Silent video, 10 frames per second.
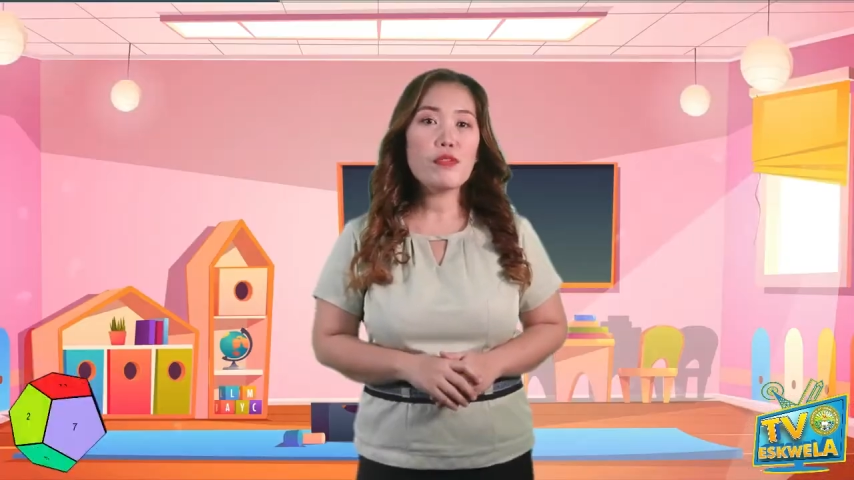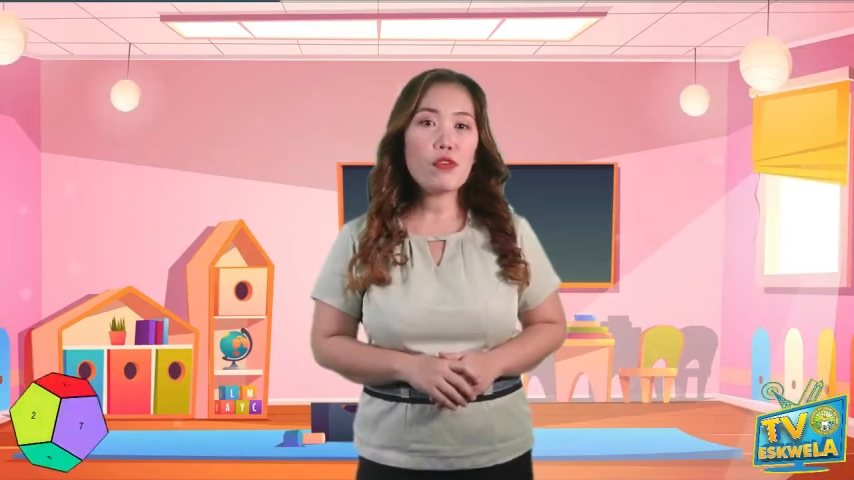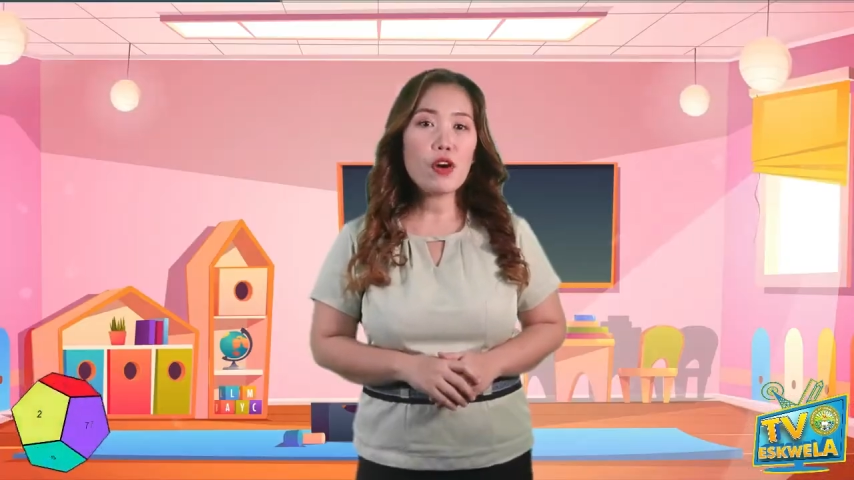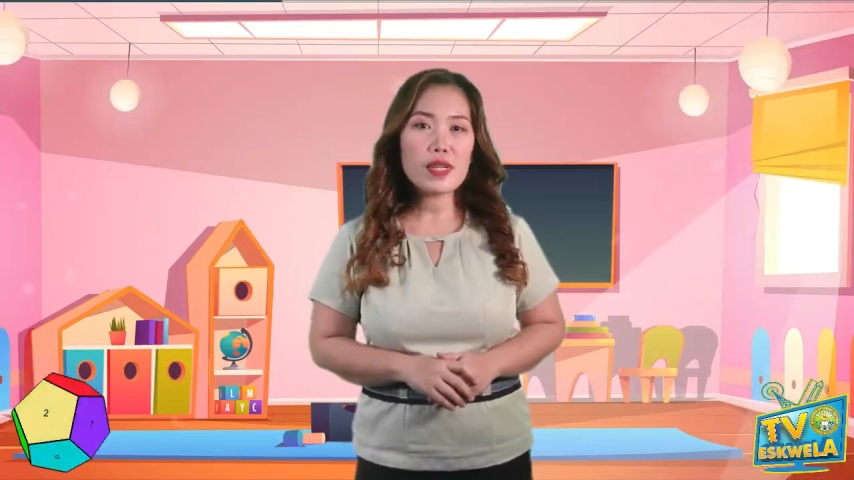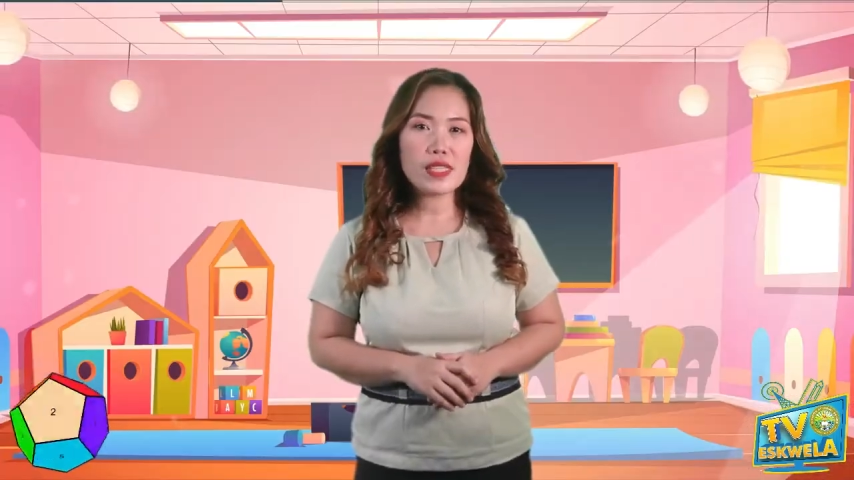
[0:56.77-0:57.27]

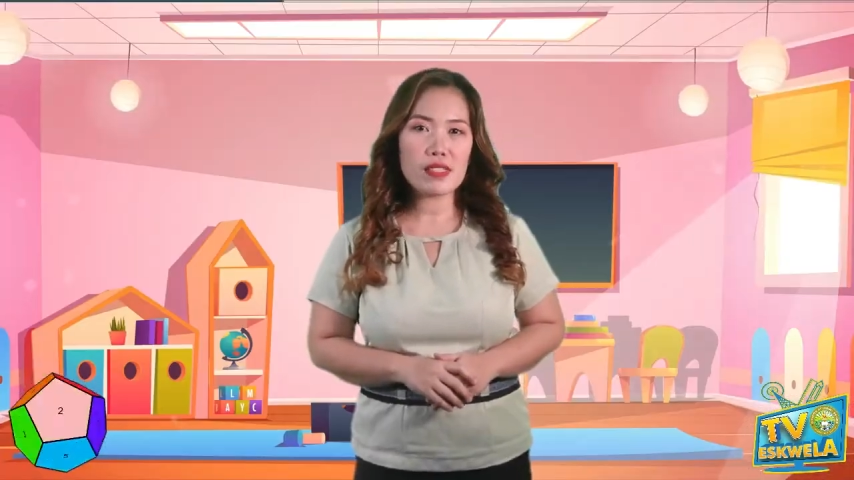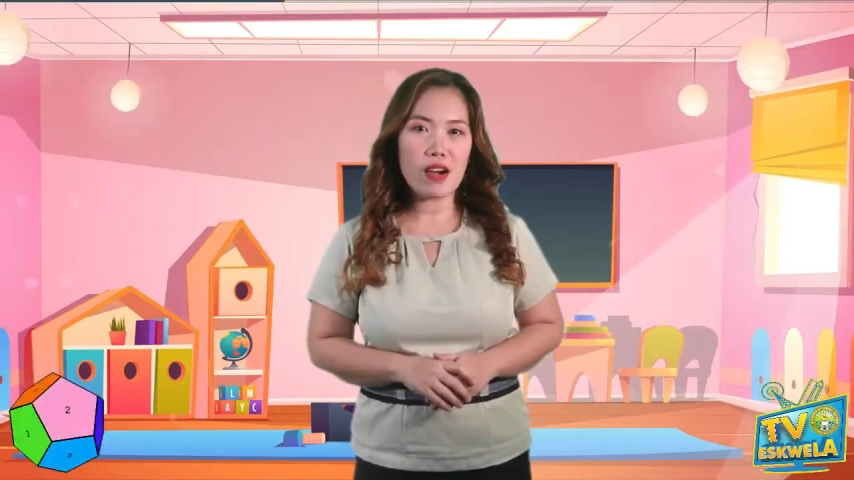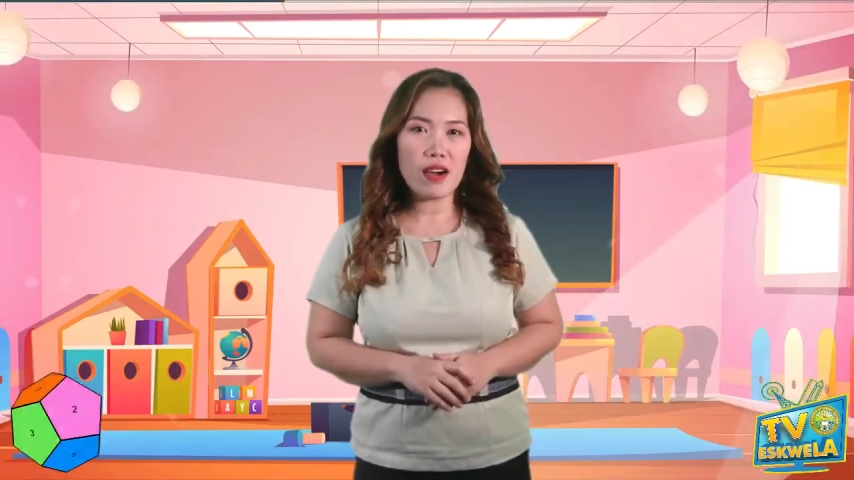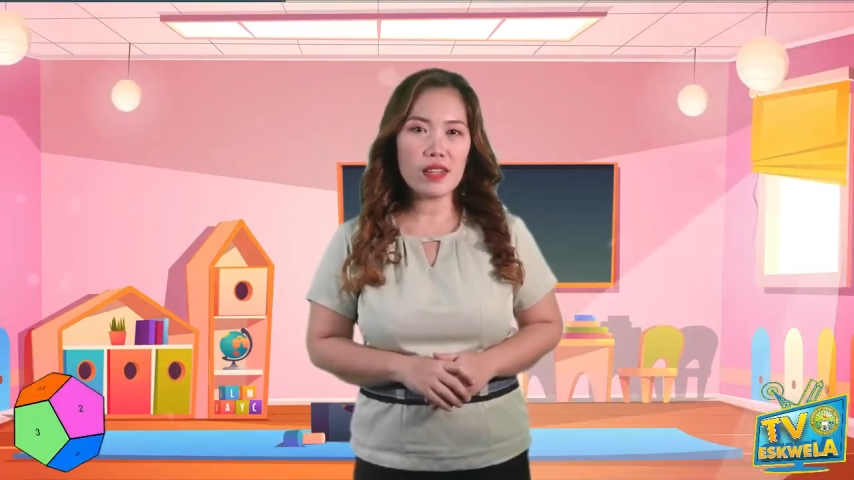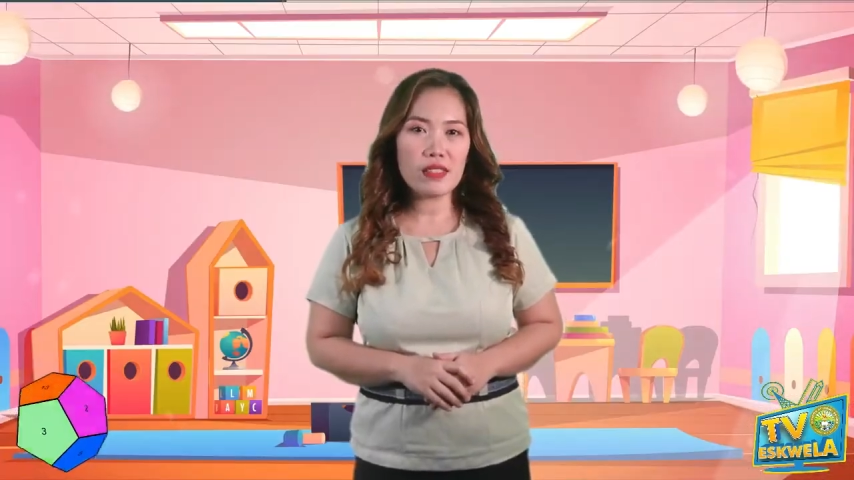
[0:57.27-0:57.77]
Before we
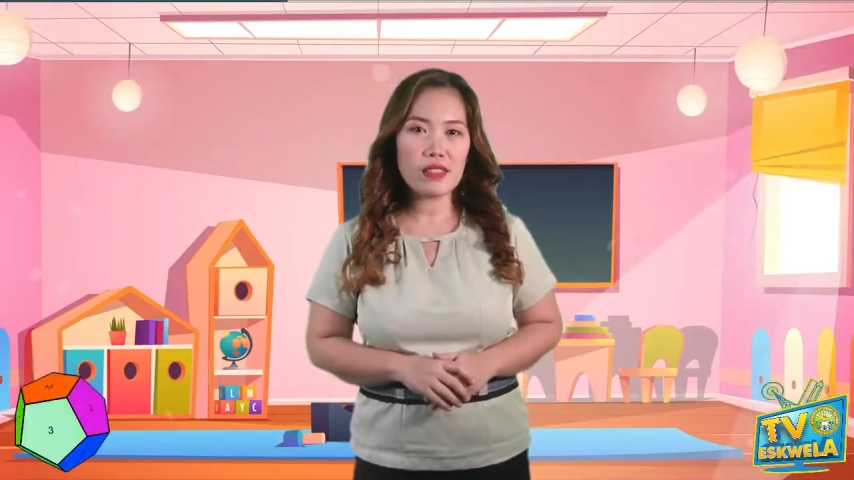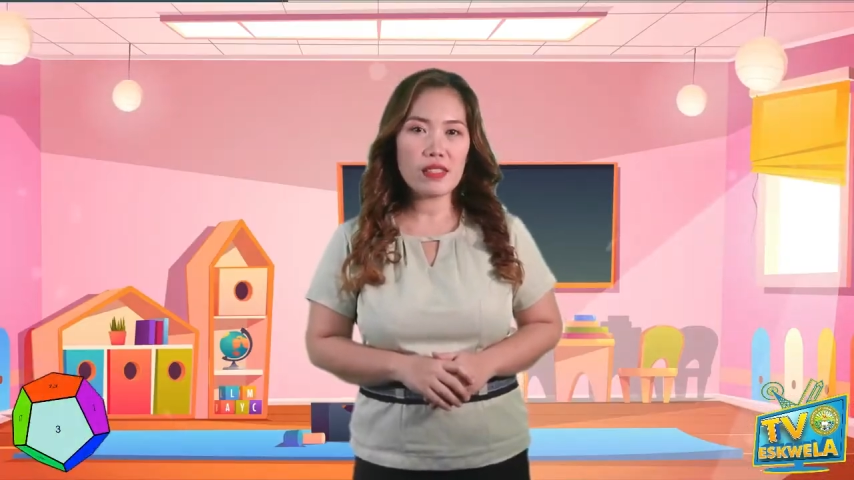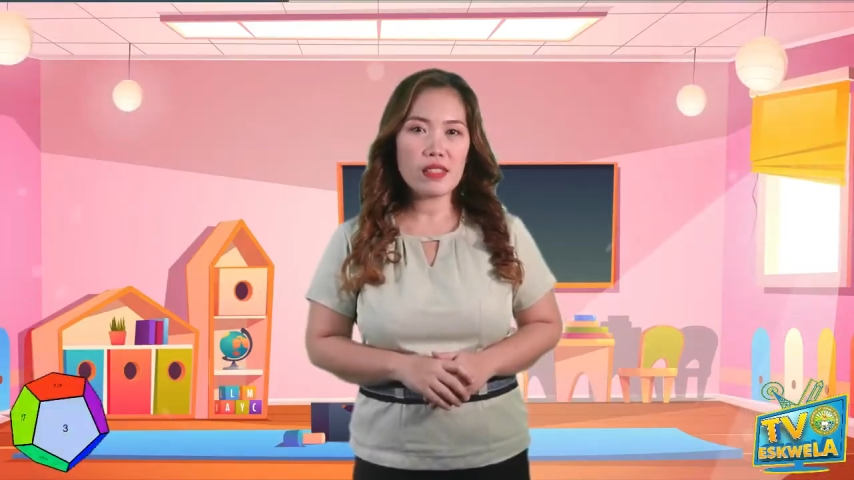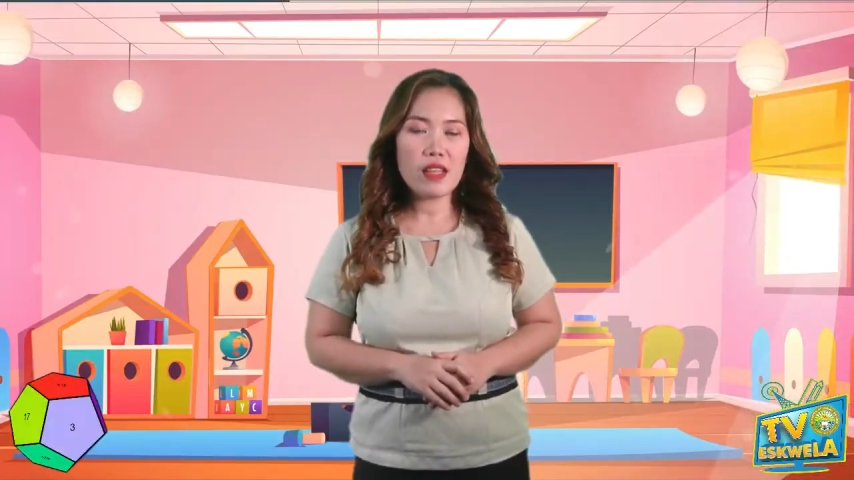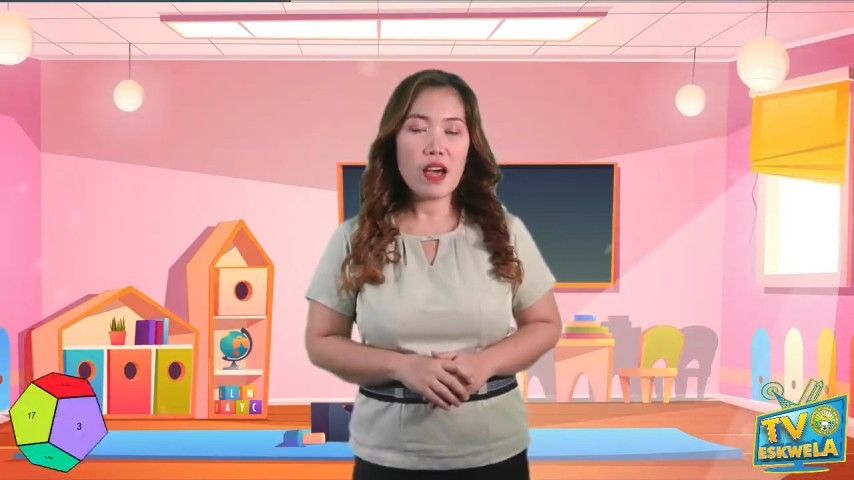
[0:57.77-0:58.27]
start,
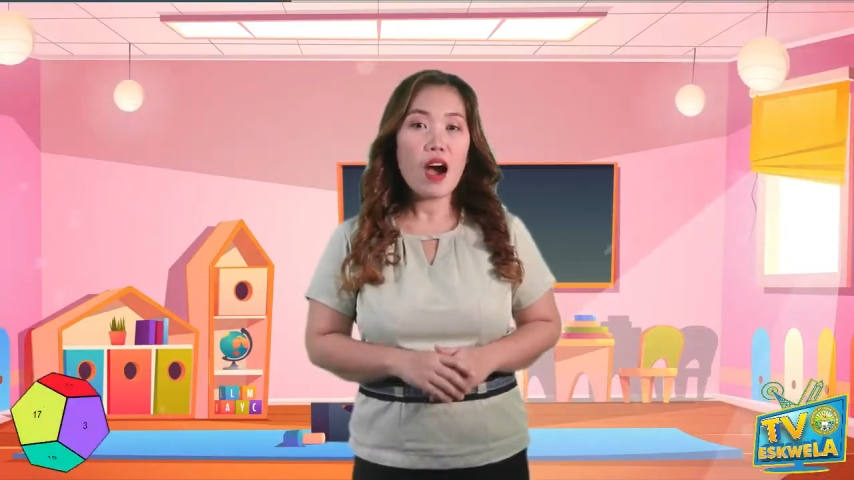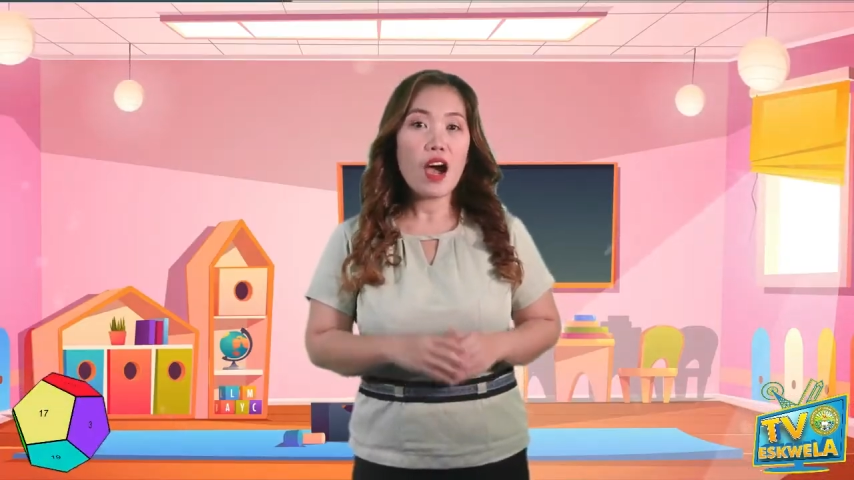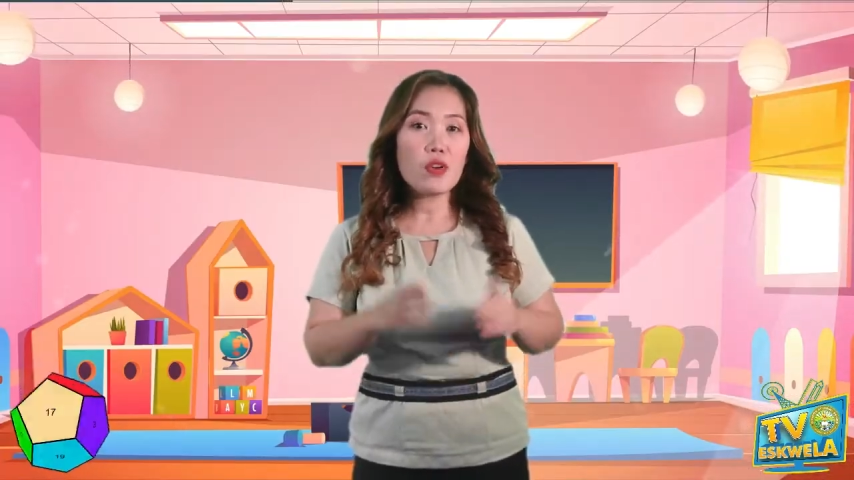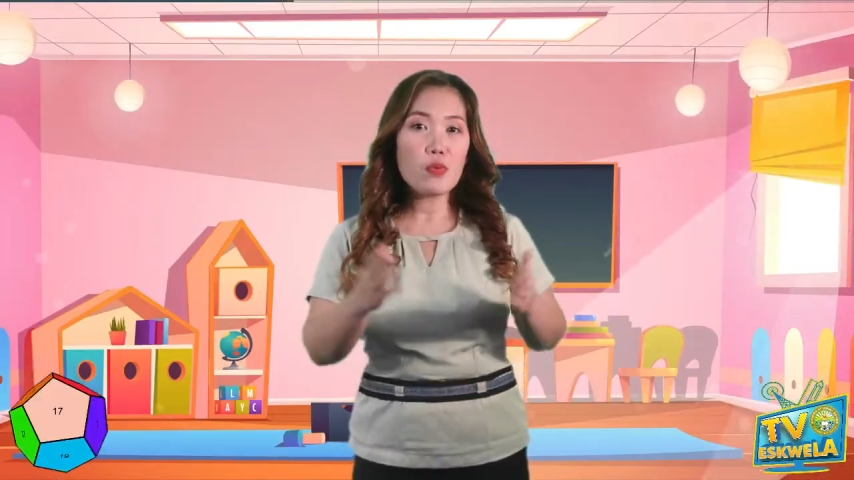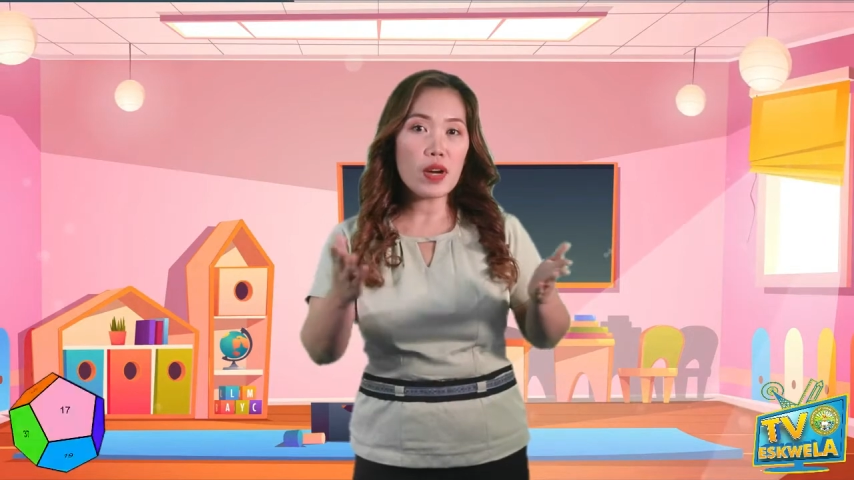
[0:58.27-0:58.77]

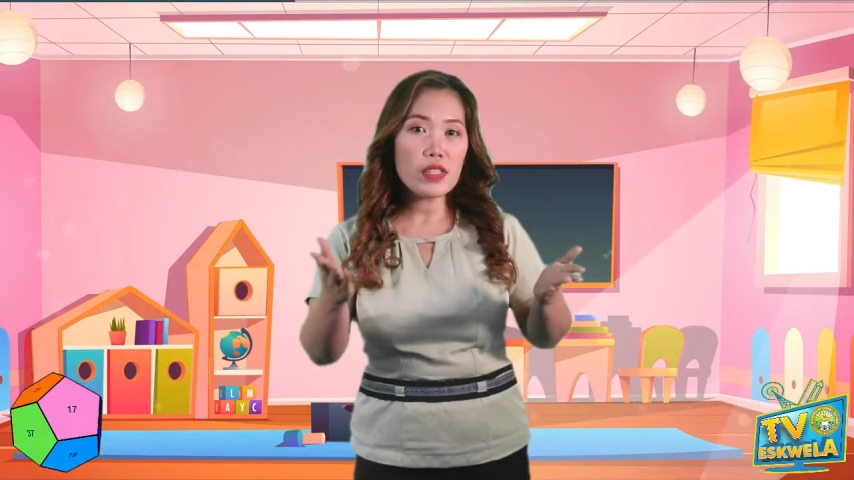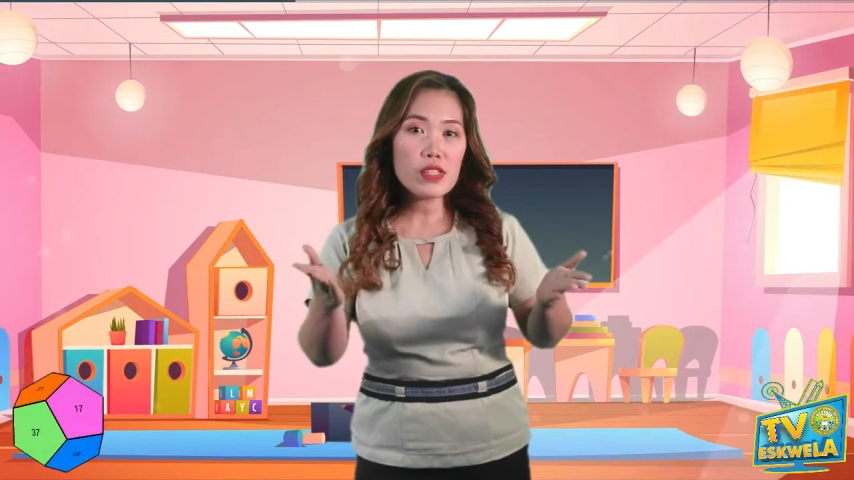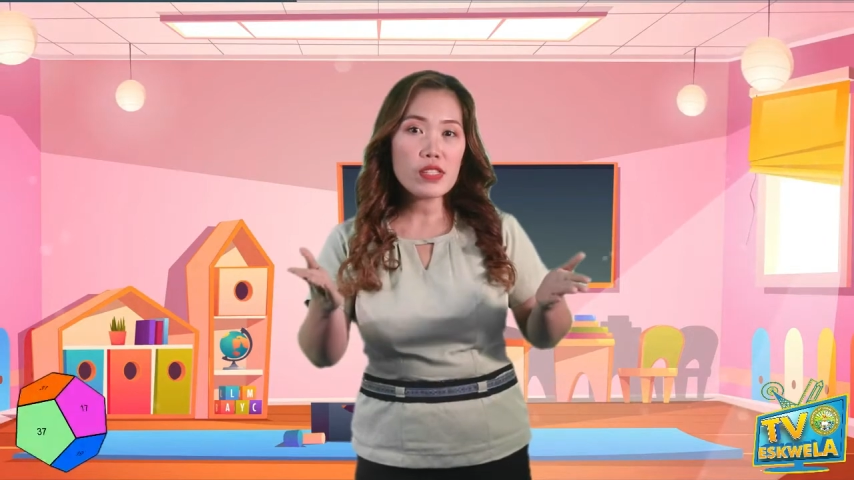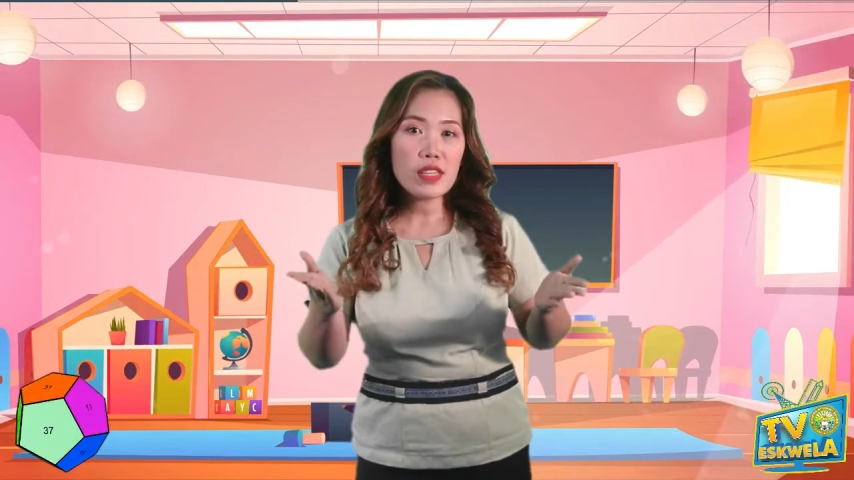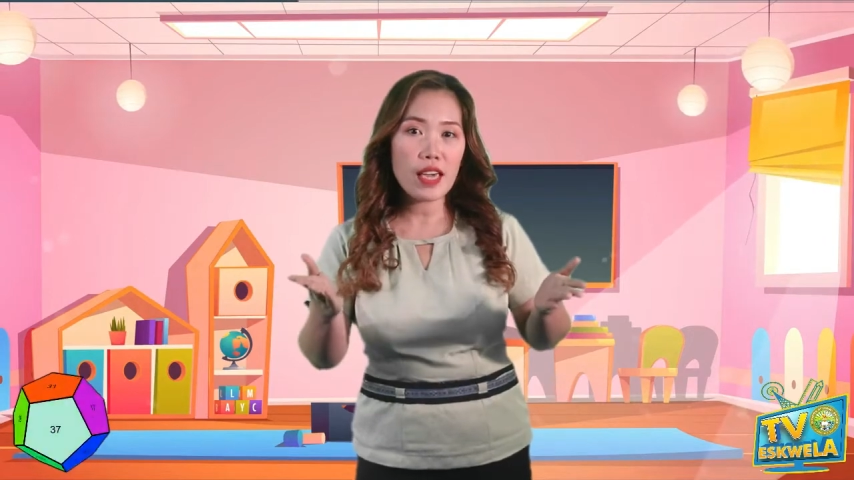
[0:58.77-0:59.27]
I
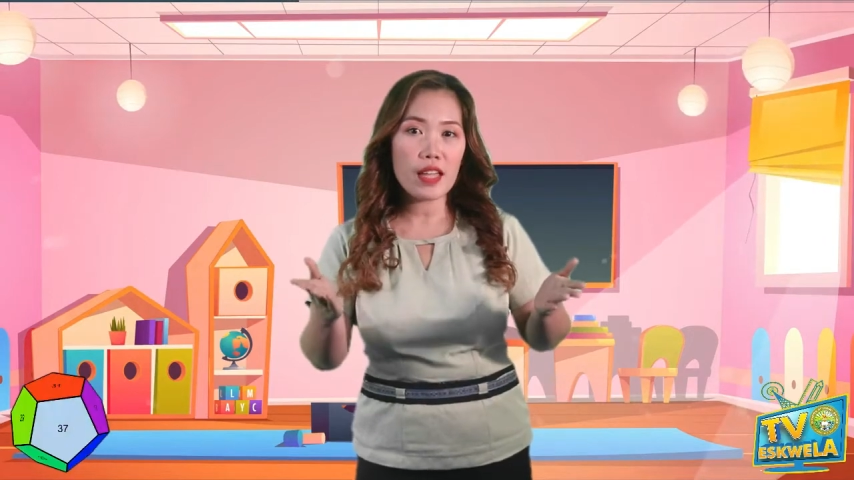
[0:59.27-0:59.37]
want you to